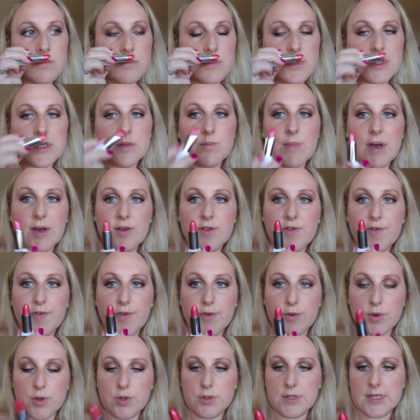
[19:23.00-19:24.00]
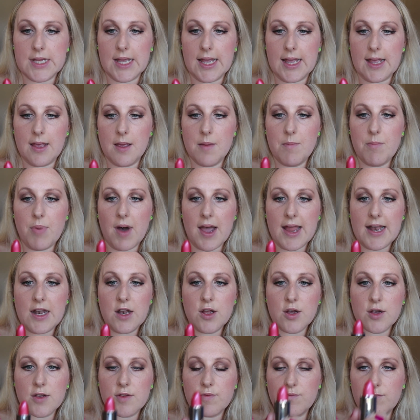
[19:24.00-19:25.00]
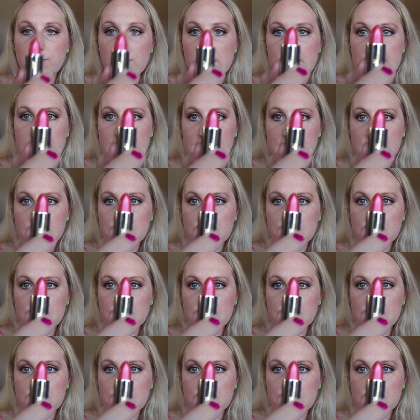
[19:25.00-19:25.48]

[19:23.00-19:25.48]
It smells fruity, but it looks really